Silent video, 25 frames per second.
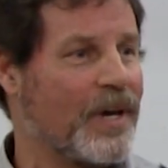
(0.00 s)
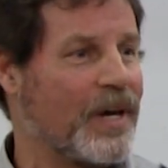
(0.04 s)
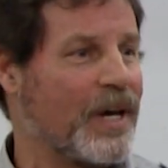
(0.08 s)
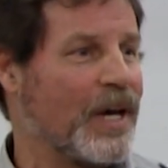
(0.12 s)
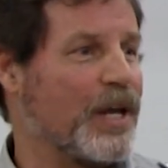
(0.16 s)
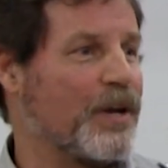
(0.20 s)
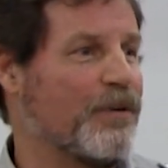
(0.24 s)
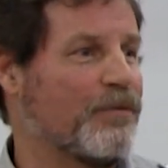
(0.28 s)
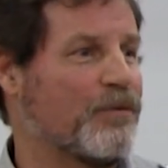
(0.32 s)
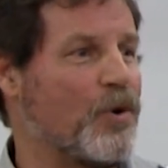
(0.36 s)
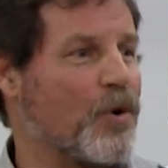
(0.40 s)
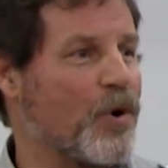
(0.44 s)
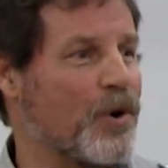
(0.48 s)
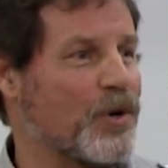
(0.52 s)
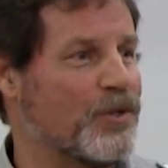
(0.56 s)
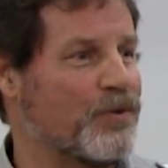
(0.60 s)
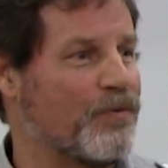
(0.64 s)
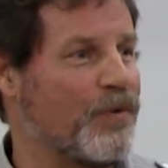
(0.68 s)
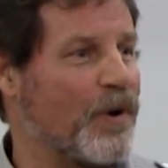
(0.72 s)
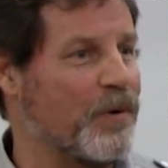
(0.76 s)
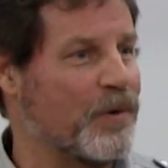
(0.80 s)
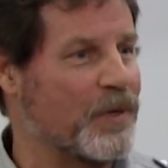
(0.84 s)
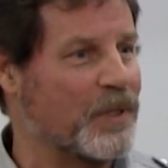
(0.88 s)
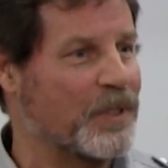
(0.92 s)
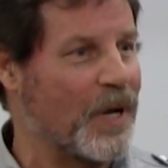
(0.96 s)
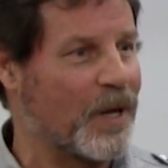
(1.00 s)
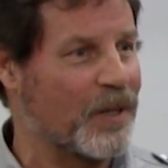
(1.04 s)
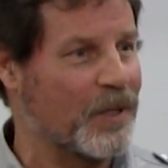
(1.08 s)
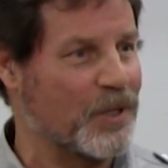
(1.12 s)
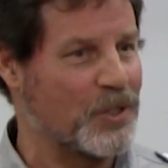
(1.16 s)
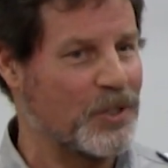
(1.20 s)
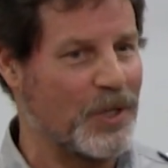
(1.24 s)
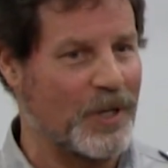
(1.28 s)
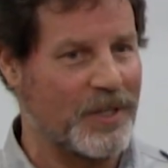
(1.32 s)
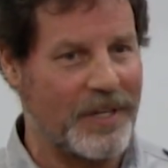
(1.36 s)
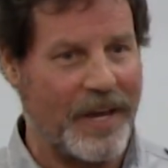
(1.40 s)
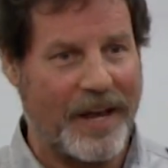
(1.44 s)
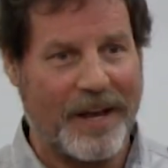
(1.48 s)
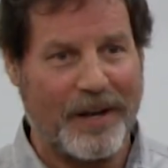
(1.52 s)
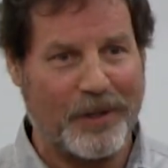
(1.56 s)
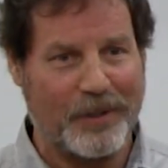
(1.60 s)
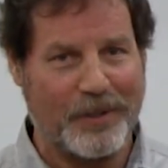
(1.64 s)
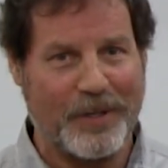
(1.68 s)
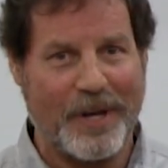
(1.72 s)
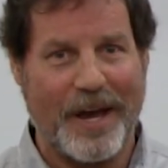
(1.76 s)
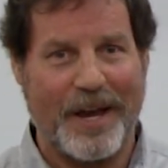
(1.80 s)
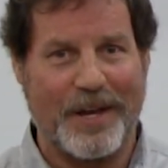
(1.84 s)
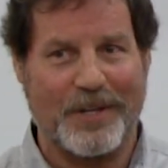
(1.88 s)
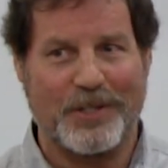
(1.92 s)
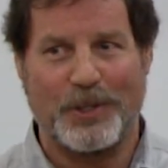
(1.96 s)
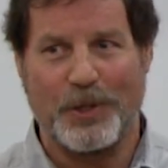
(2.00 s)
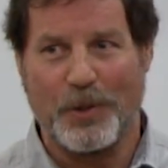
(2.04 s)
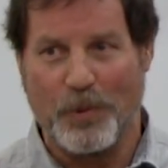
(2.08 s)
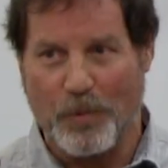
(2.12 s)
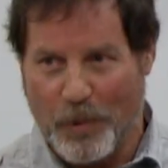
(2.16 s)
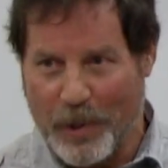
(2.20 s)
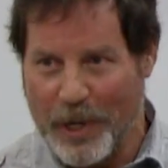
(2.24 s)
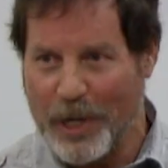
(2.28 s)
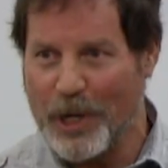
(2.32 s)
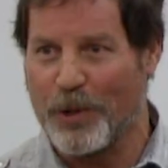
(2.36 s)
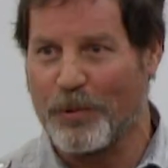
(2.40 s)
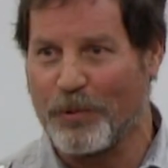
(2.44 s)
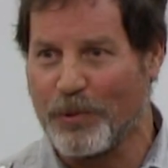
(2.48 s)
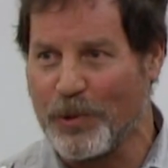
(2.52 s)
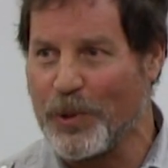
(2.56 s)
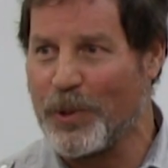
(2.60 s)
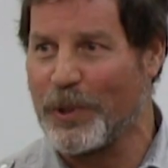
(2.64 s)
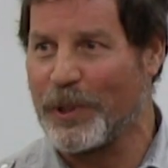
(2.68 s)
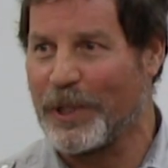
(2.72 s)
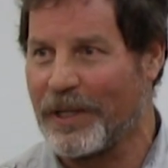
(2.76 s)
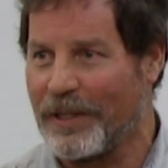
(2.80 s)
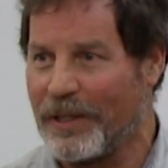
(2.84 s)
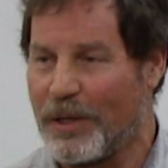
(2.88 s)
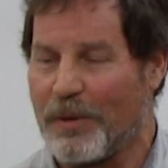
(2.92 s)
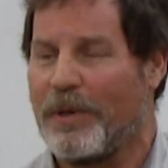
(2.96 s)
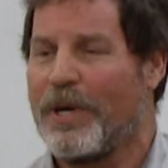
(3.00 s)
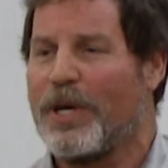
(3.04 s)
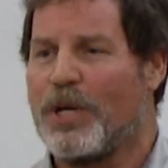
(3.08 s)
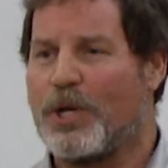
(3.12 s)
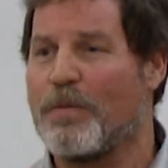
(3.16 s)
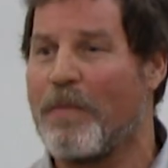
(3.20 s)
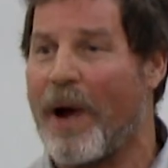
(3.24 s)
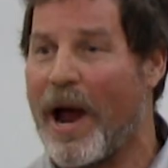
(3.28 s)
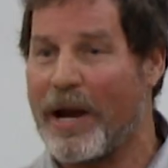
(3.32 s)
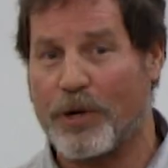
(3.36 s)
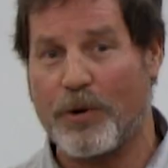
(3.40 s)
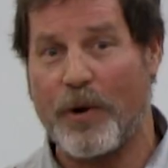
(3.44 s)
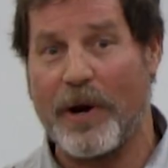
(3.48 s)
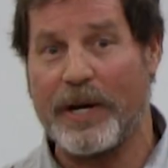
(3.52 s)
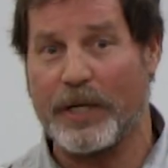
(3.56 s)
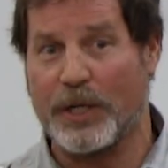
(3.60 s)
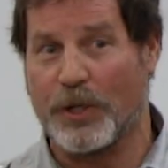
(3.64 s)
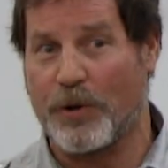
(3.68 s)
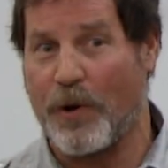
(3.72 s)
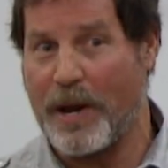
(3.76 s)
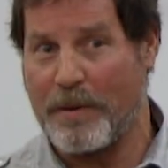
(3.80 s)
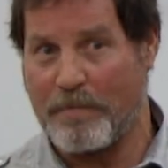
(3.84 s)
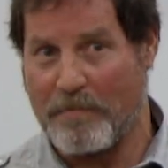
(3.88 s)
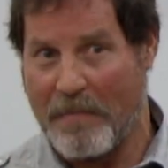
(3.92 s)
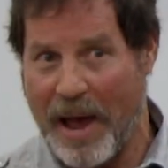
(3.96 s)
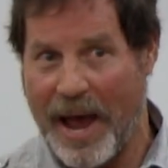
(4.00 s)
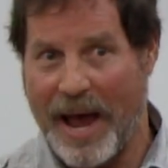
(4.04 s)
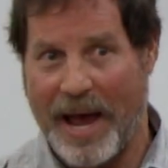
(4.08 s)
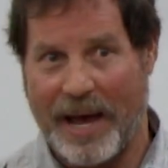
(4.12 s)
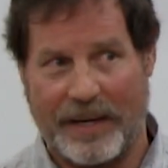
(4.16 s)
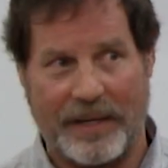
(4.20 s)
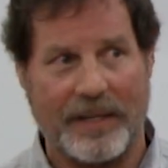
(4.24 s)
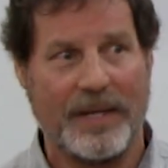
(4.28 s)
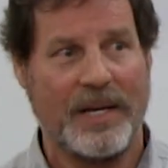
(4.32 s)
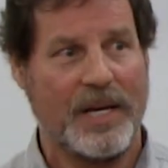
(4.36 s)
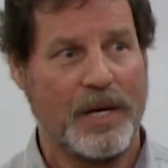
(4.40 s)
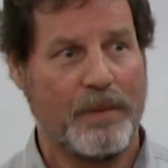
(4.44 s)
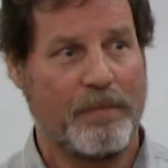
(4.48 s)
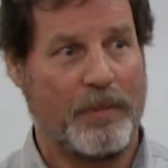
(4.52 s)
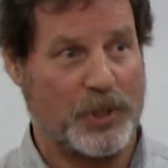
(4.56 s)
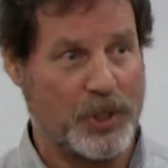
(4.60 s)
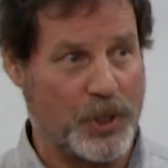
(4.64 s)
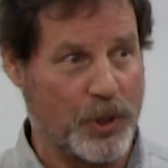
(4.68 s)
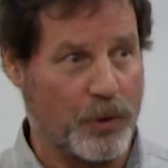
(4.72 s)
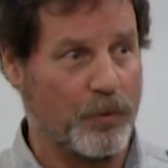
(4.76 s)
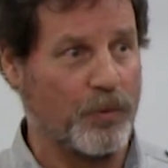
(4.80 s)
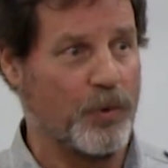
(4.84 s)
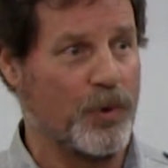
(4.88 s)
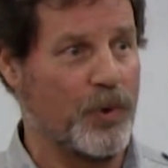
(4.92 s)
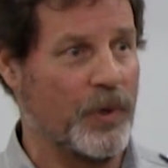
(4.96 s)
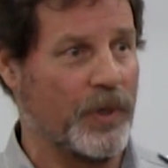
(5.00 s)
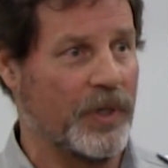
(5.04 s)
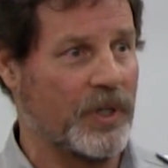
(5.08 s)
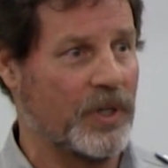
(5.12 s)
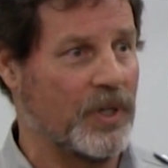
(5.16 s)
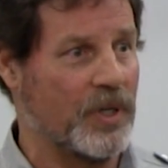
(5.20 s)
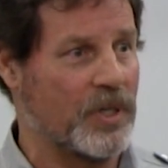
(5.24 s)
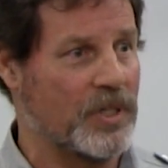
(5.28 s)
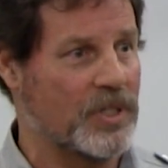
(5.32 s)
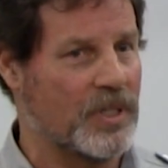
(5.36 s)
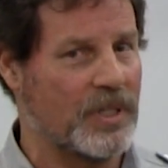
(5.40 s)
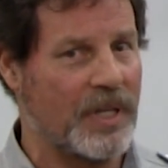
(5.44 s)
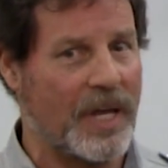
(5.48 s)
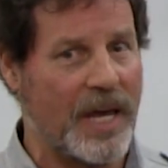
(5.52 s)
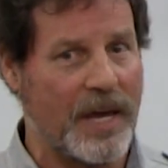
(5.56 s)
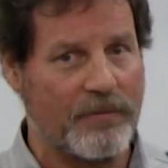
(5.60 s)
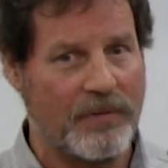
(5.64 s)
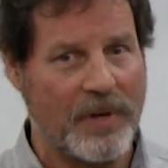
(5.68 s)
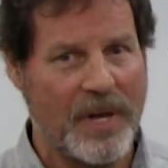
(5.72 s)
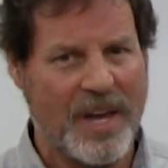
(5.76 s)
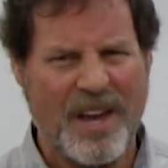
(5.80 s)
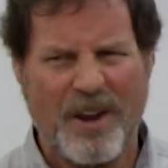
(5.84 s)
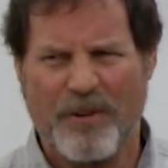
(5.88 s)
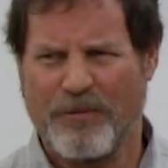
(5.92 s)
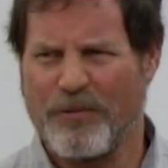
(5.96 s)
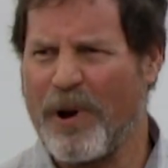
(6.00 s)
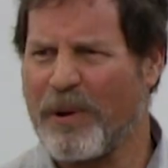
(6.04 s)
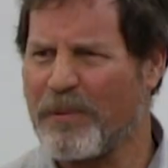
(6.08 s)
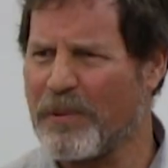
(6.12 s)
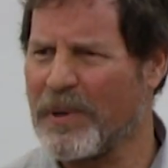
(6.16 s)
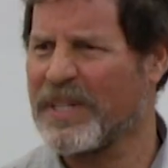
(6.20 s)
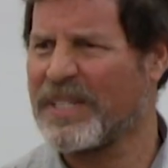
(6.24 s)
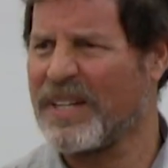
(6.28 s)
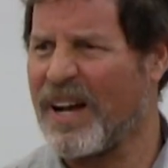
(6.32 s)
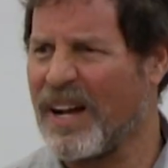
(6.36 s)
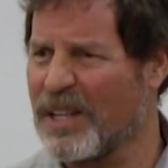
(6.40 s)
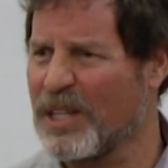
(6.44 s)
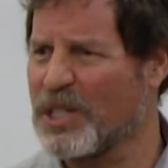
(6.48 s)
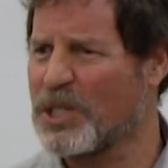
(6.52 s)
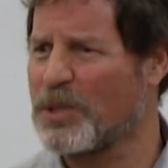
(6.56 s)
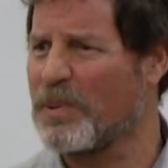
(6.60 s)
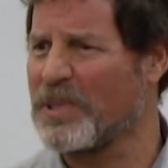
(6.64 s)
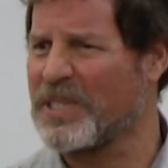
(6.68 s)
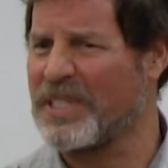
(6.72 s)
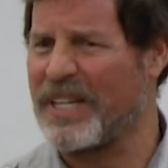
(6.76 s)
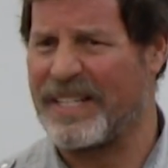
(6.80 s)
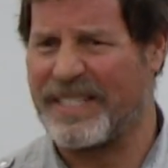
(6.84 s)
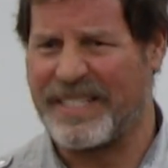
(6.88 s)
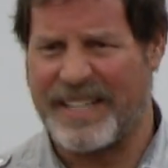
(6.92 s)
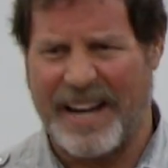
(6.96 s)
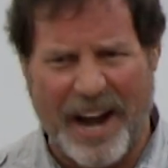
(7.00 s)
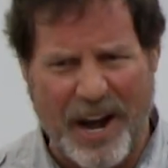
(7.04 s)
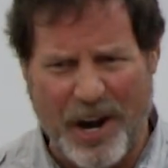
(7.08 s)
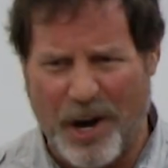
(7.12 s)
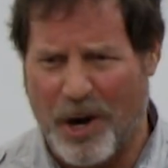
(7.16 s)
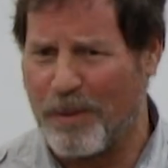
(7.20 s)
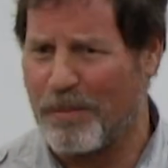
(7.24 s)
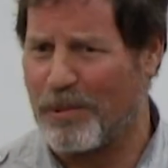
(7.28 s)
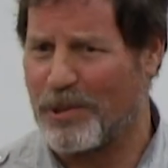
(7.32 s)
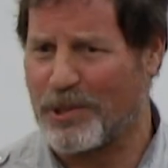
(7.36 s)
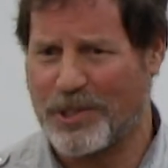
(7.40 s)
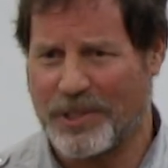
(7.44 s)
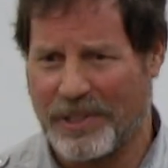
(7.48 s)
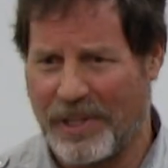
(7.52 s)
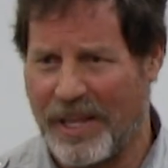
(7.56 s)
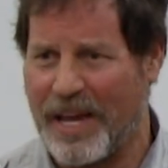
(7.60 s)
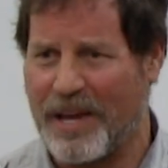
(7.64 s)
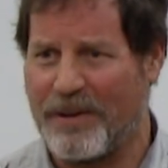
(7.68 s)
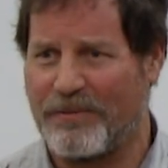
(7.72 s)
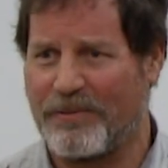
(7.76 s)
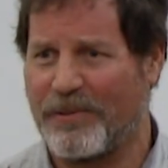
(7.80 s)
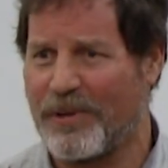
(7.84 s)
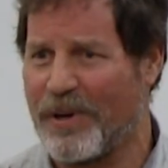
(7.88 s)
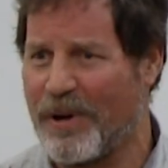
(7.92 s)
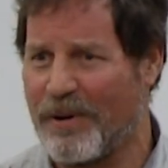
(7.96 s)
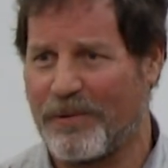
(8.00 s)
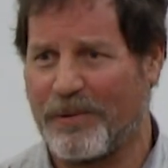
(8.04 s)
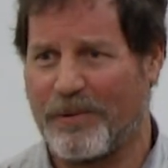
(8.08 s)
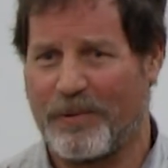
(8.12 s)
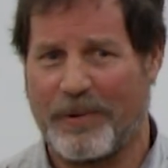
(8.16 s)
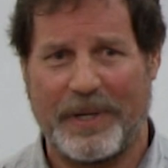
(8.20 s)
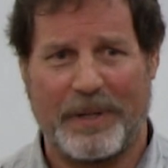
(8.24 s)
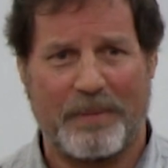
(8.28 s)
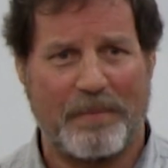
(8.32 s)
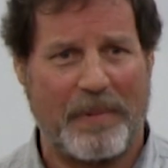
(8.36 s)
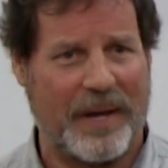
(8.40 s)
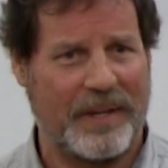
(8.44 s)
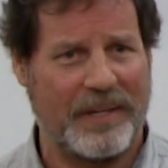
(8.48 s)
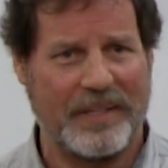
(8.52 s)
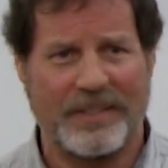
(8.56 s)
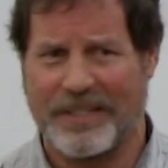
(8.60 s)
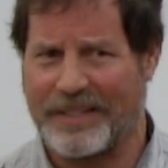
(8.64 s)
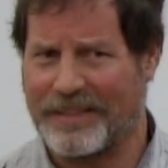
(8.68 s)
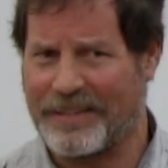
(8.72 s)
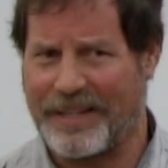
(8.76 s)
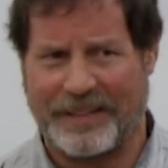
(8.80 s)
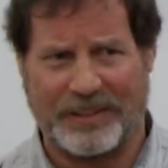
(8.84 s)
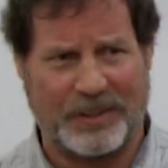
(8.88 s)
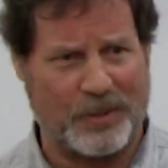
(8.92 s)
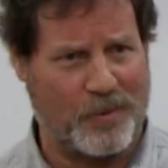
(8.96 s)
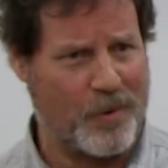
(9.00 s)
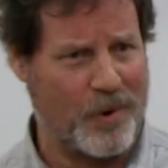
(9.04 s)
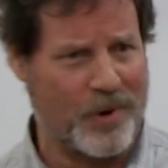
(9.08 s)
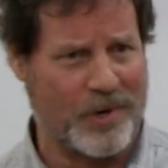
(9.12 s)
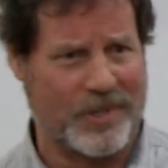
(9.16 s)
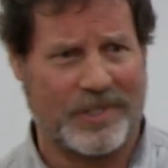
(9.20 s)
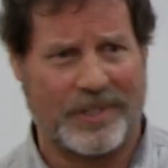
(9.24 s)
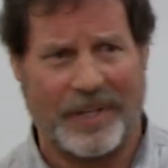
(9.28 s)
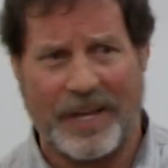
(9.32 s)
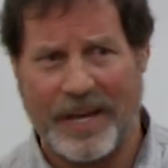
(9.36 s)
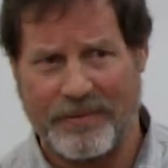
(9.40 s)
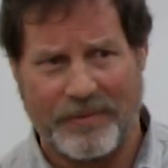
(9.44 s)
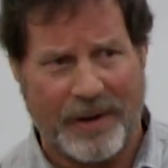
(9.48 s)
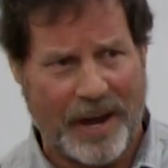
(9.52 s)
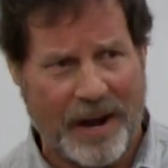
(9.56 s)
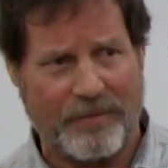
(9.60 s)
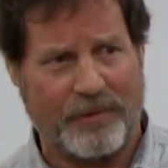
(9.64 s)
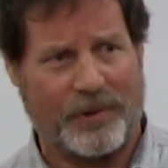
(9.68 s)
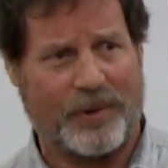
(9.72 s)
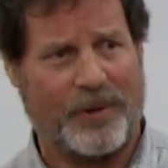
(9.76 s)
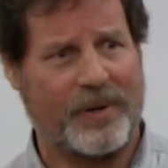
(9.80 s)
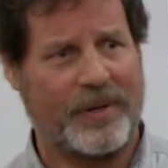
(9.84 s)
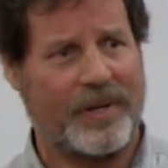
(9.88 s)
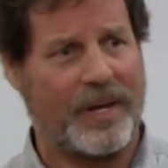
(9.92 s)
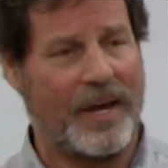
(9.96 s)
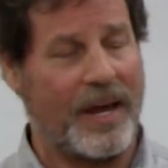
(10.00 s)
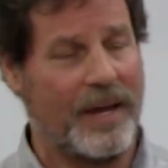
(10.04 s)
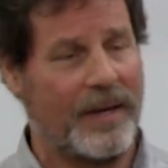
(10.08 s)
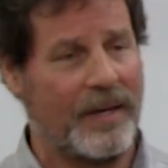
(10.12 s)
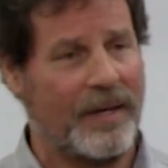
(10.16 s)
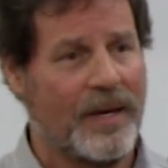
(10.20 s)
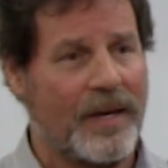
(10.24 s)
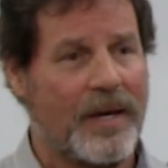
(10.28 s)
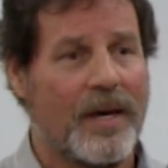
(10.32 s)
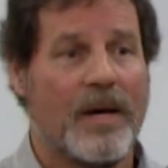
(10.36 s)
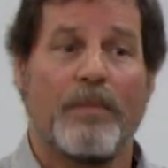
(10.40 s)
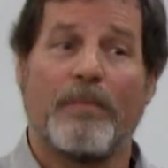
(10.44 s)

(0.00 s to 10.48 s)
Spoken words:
And of course, Frederick Douglass says, hell yes, you will ruin you might create a great man, but you'll ruin a good slave. Frederick Douglass was a terrible slave, if you ever read about it. He's just like the worst slave ever, okay?